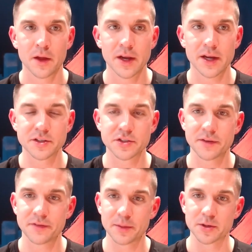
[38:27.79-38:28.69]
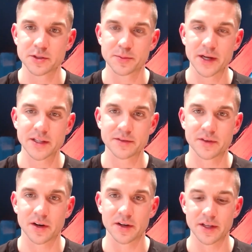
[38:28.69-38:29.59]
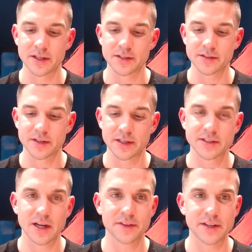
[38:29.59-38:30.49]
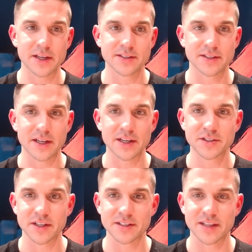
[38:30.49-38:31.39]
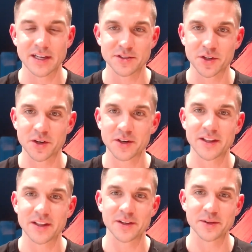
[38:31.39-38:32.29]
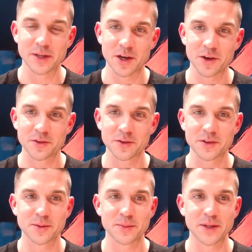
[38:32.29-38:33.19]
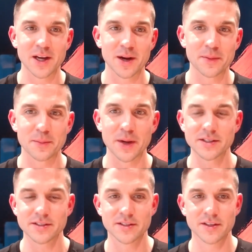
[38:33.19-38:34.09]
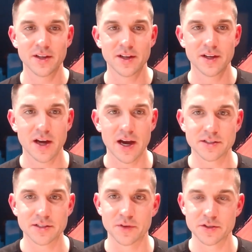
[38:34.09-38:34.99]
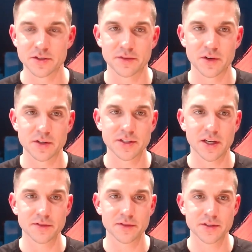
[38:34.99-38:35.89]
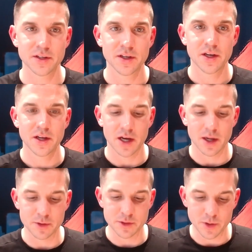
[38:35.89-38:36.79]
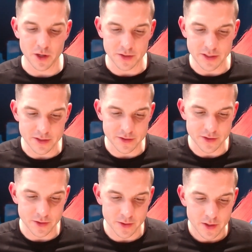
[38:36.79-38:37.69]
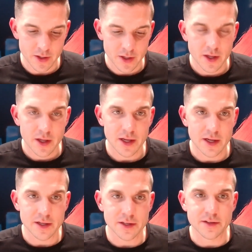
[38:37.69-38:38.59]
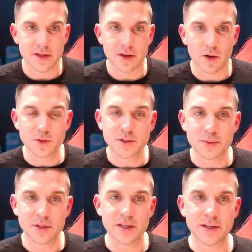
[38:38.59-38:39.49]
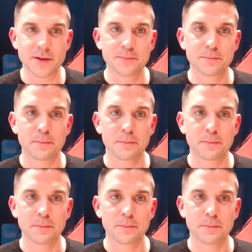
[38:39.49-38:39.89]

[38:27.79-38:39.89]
kind of shift their perspective on. Is it's not the destination, it's that journey that we go through to become the best, highest version of ourselves, which we all need to do. And ultimately,